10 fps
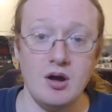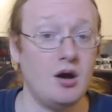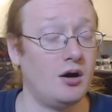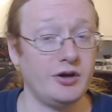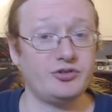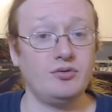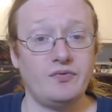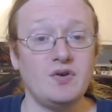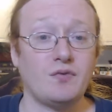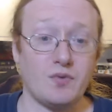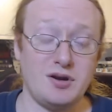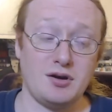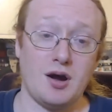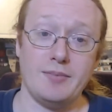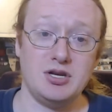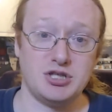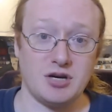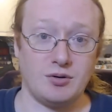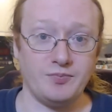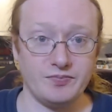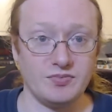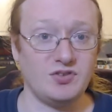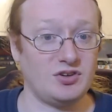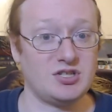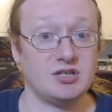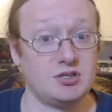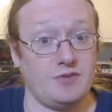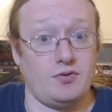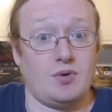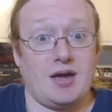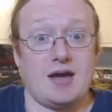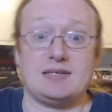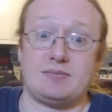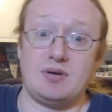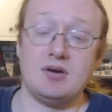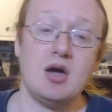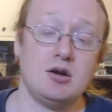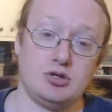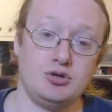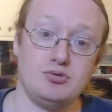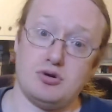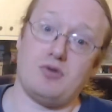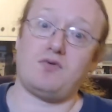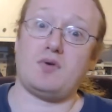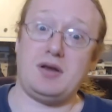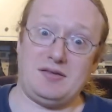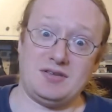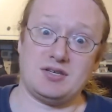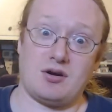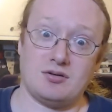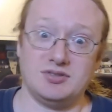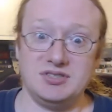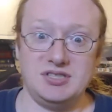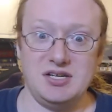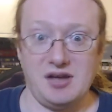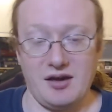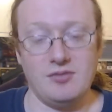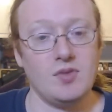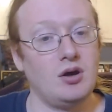Also, feel free to comment in general, such as if you want to ask me to go over any of these cards in detail,